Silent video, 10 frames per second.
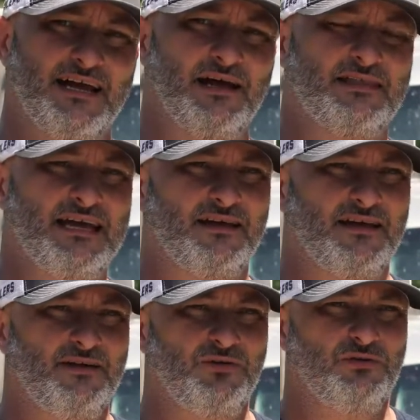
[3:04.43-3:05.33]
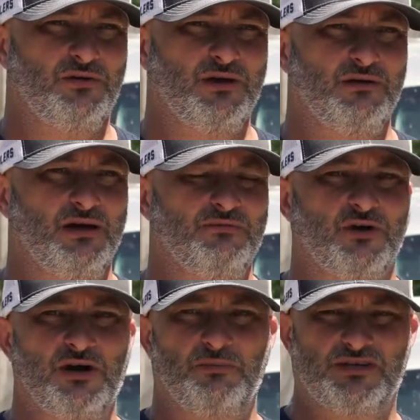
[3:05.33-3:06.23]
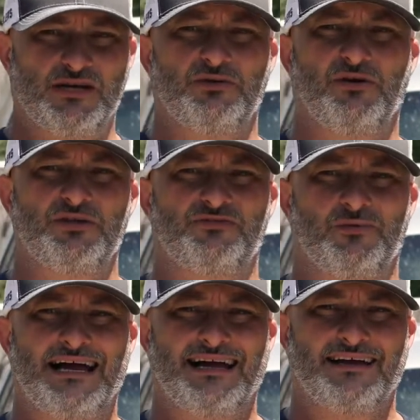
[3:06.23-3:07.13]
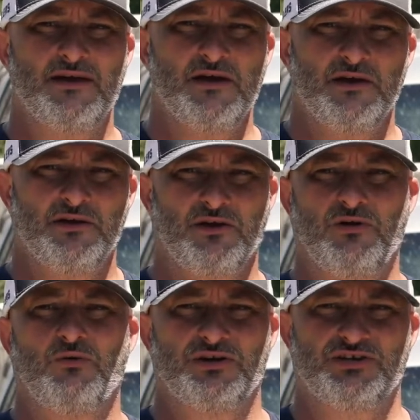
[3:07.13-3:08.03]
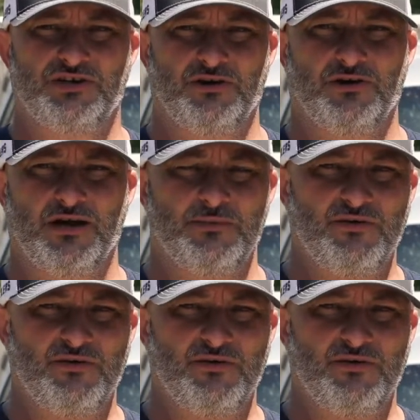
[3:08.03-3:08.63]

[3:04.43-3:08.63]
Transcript: I think if you're going to put something on this rack, you're going to want to secure it.